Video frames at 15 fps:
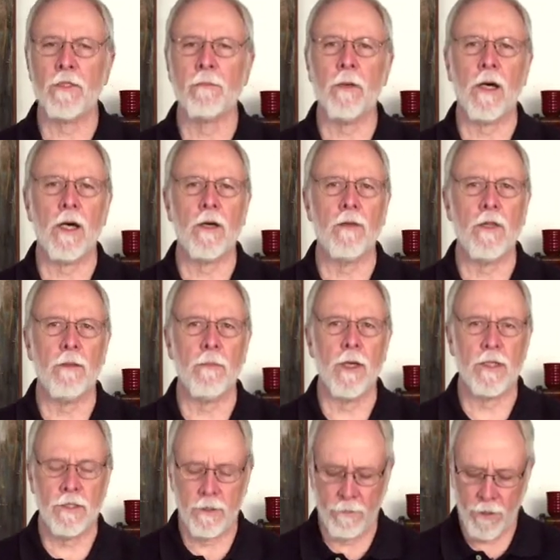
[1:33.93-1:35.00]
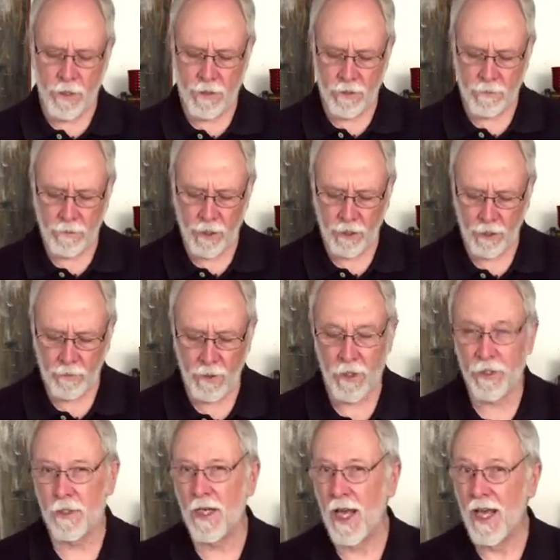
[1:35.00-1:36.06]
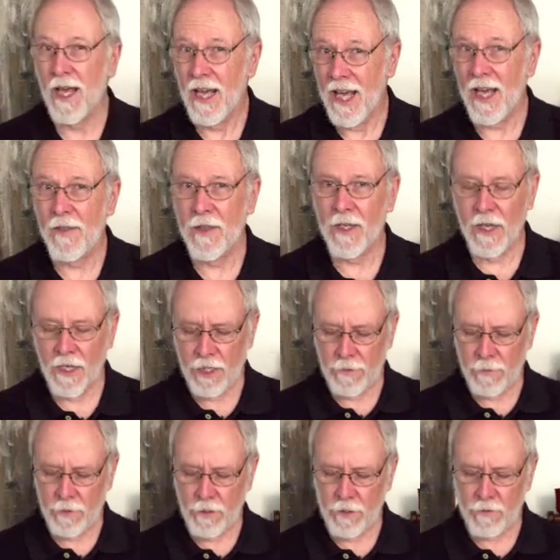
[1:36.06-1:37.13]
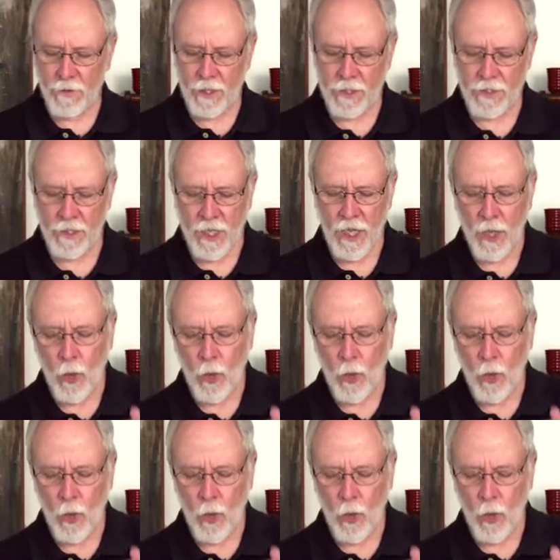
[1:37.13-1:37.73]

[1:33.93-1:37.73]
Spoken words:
by the Emancipation Proclamation and the Gettysburg Address.